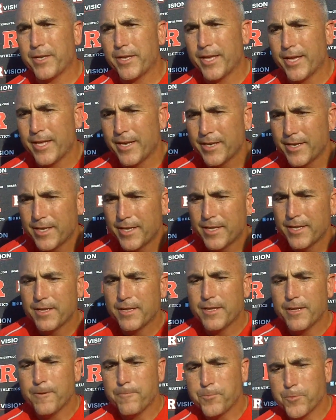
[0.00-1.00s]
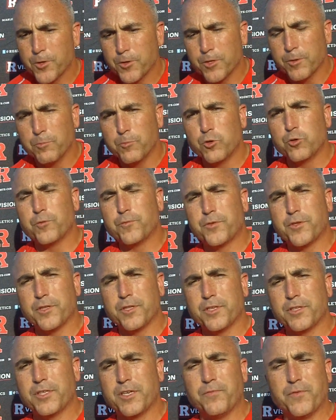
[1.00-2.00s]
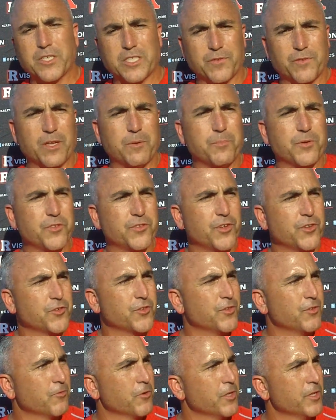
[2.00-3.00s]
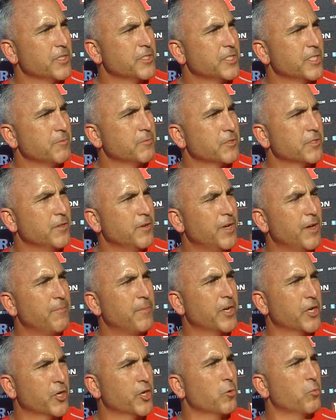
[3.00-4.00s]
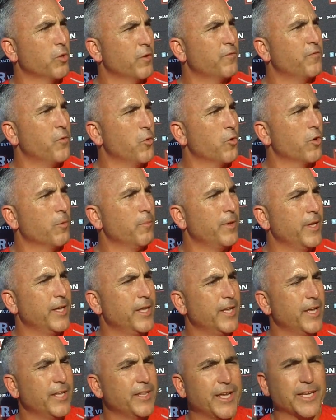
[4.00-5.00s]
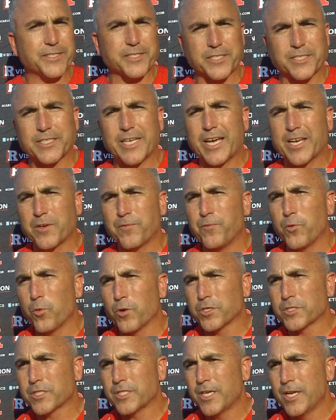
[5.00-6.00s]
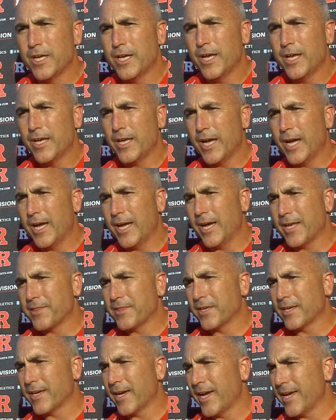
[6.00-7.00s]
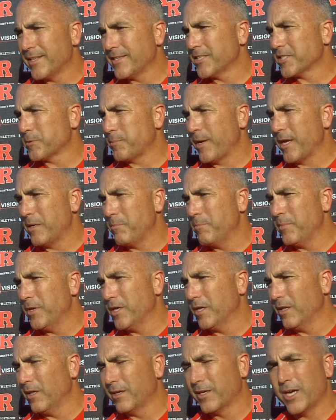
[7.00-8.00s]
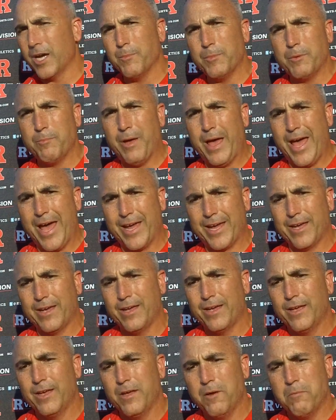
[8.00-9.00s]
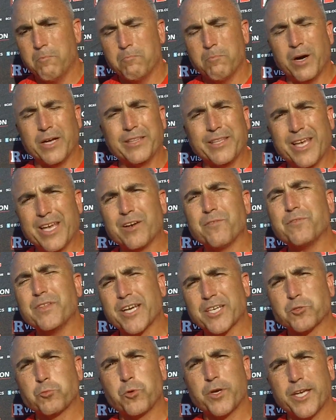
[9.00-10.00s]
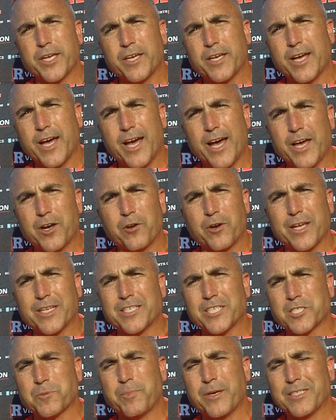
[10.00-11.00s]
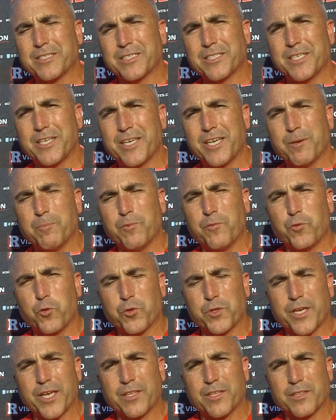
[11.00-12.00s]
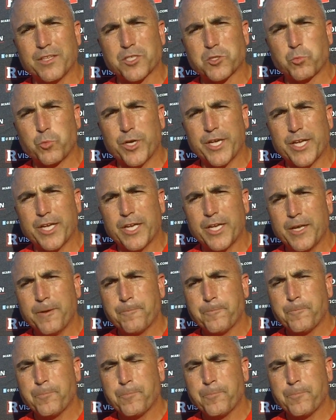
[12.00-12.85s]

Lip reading: And you know, the move to the defensive end position really seems to have been a good one for him. And that's exciting for us. I think I anticipate Mill coming back Monday of next week. I don't anticipate seeing him before the end of this week.